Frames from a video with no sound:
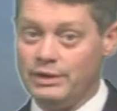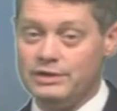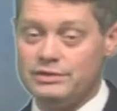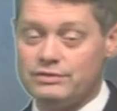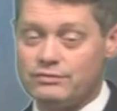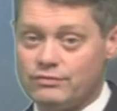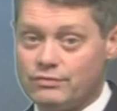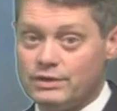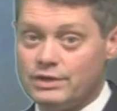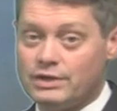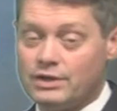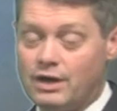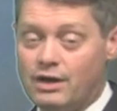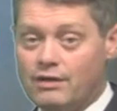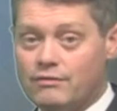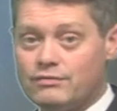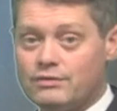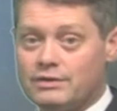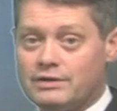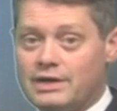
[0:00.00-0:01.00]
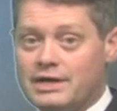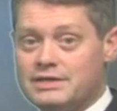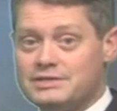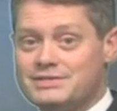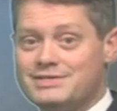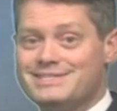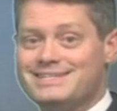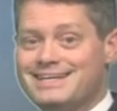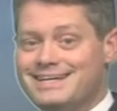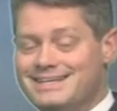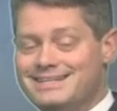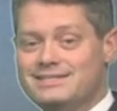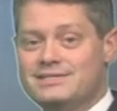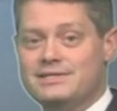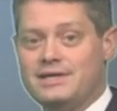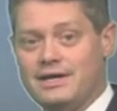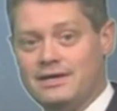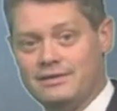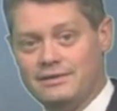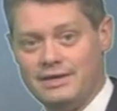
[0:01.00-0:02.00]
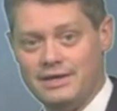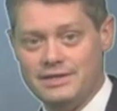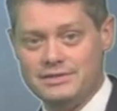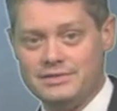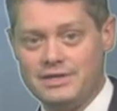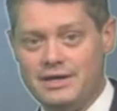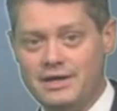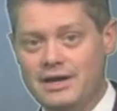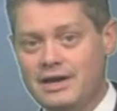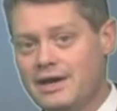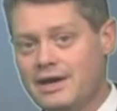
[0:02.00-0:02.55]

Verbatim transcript: It's a free call for Alaskans inside Alaska.